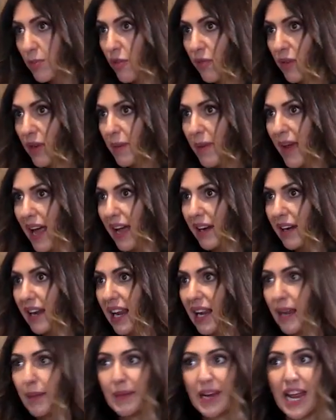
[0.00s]
movement about
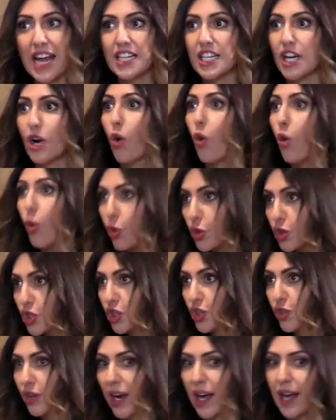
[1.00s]
eliminating all
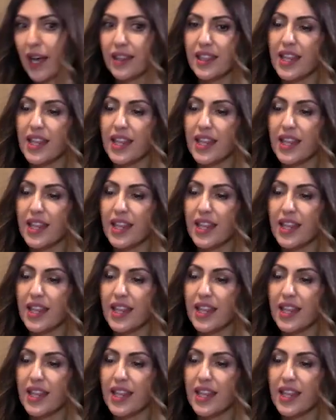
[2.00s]
sugar.